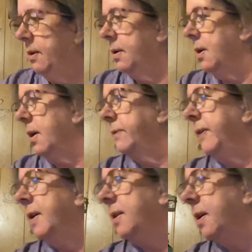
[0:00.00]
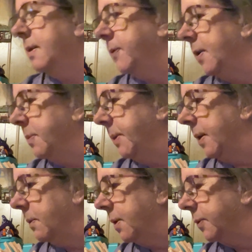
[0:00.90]
coffee in there for anybody
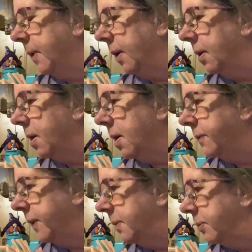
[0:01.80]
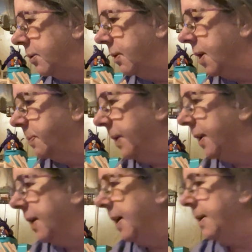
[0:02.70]
that wants regular coffee and brew a cup like
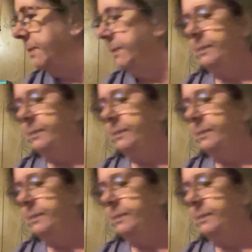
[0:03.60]
that,